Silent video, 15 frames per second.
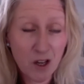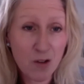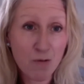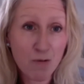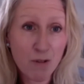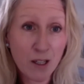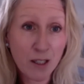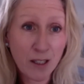
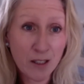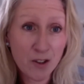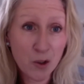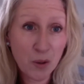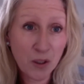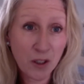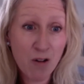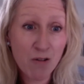really do
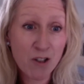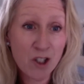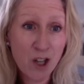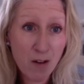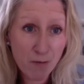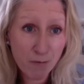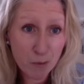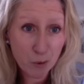encourage
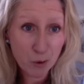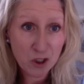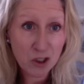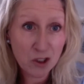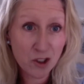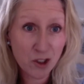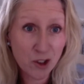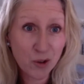everybody
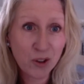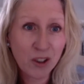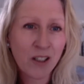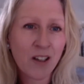to do,